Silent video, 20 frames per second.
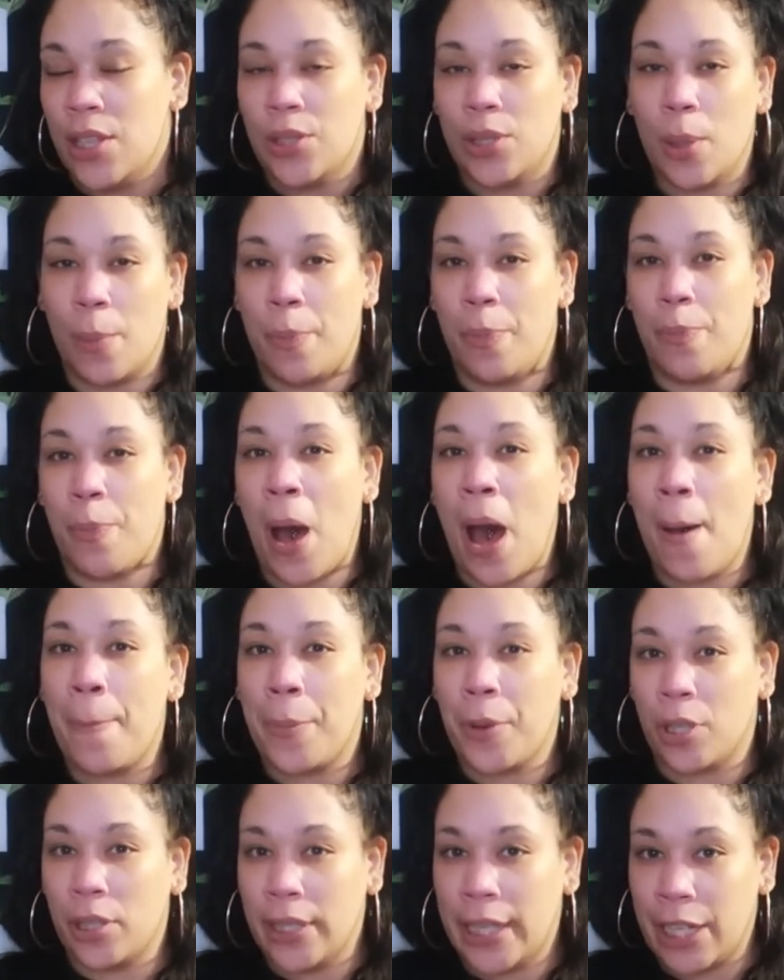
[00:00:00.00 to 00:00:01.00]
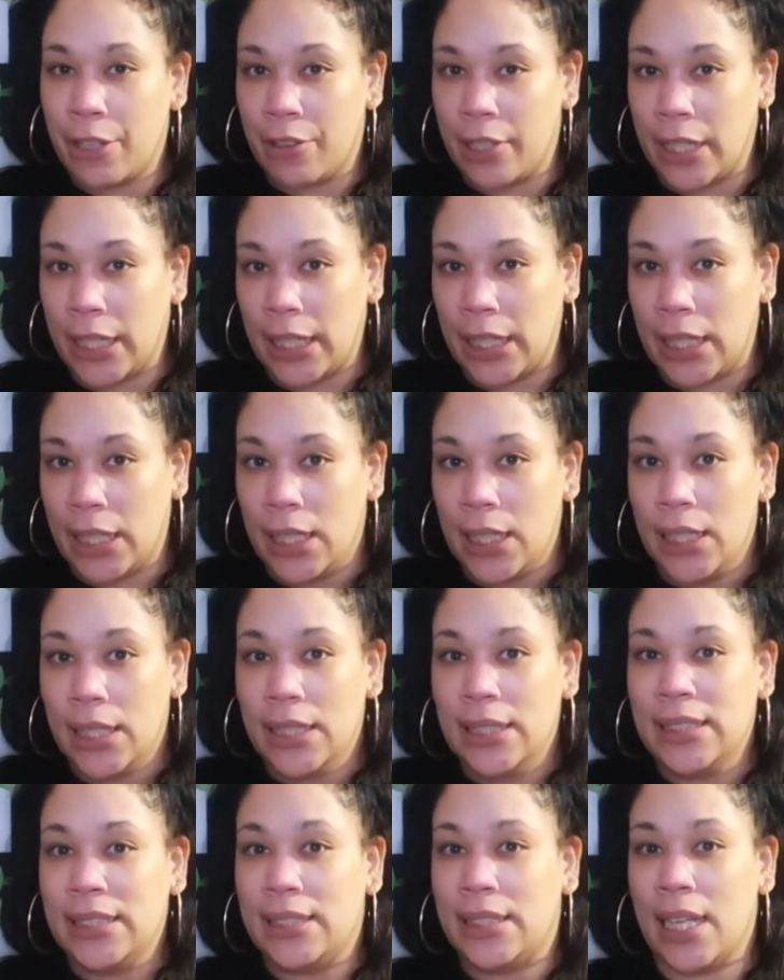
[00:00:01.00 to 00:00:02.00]
the popularity.
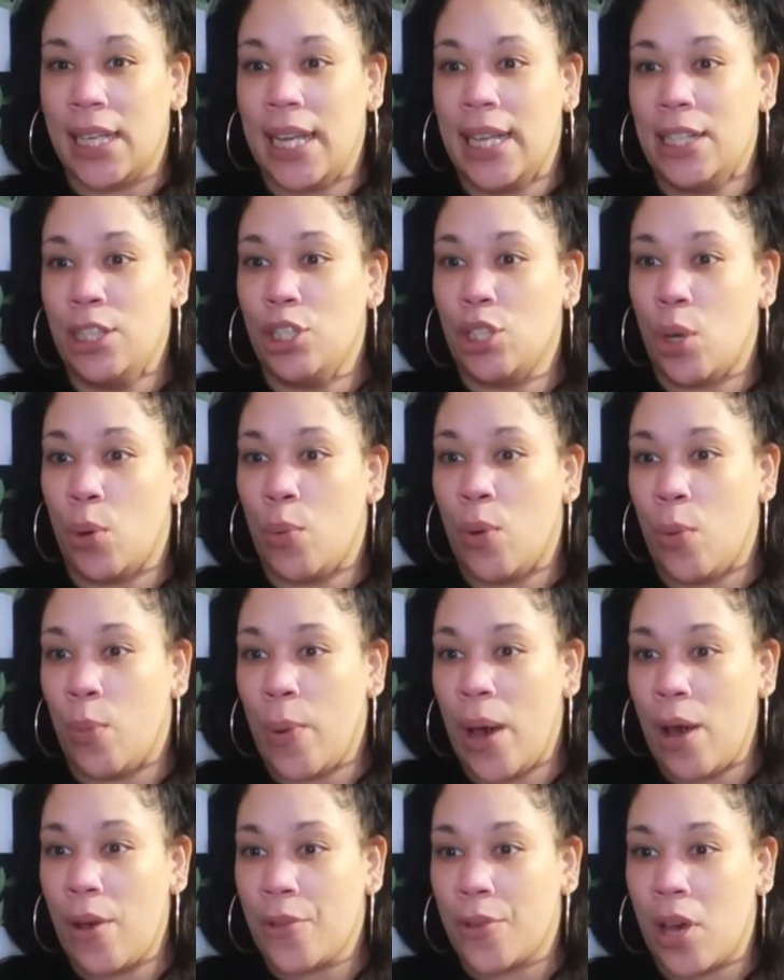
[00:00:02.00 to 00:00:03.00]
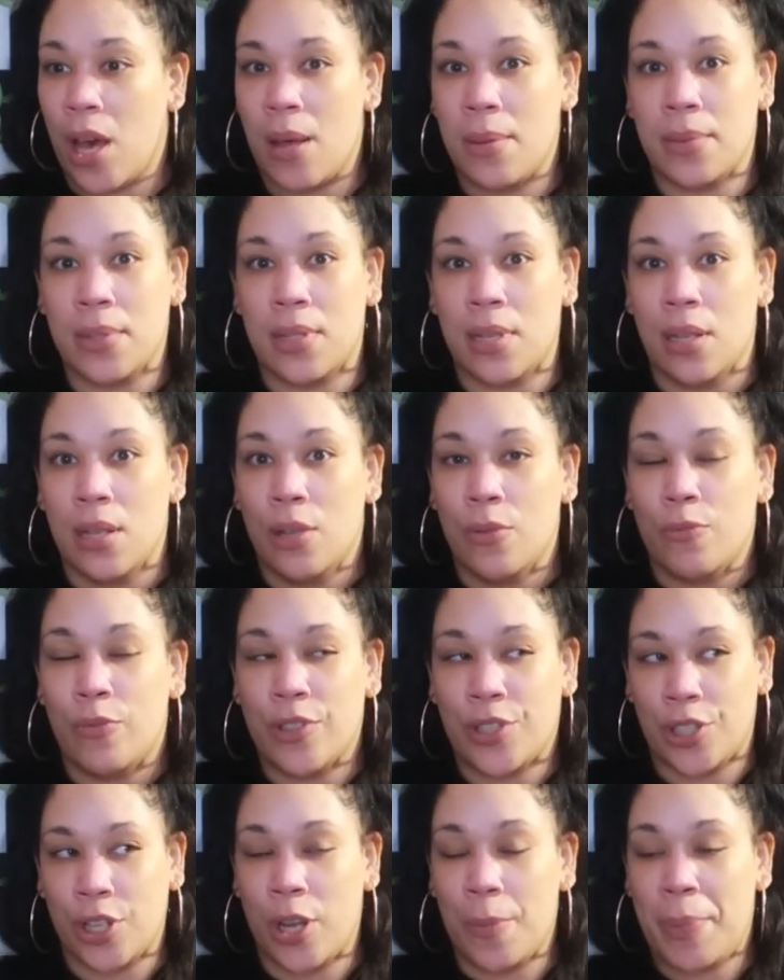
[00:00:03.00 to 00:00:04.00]
The, and you know, what wealth comes, for
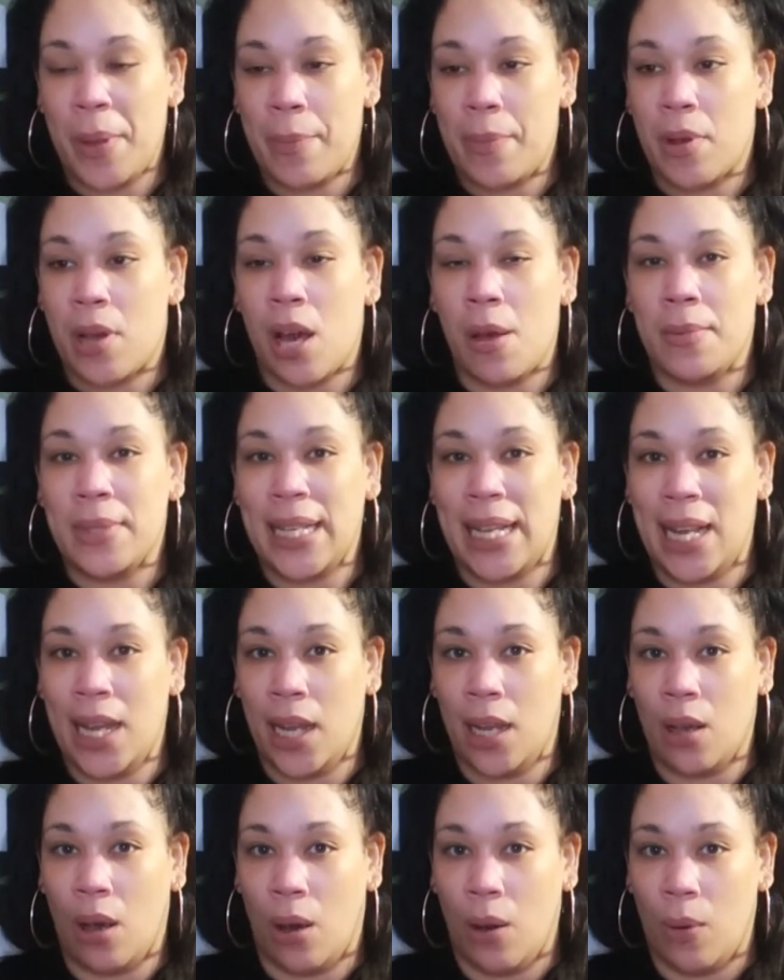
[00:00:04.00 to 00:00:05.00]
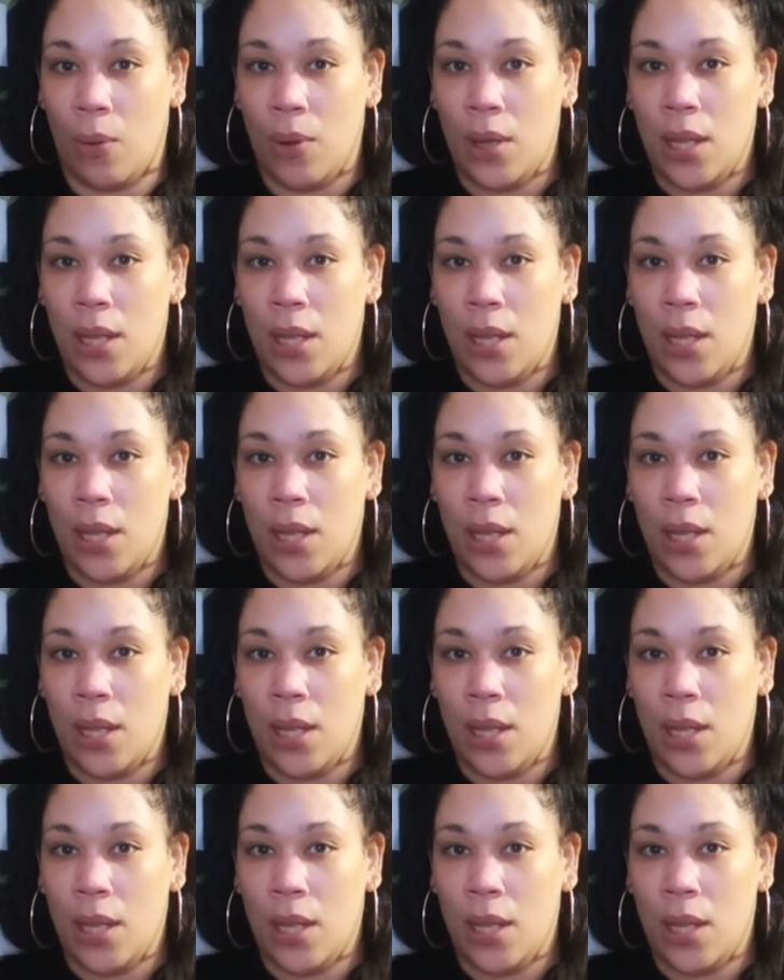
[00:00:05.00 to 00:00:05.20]
certain people, comes ego.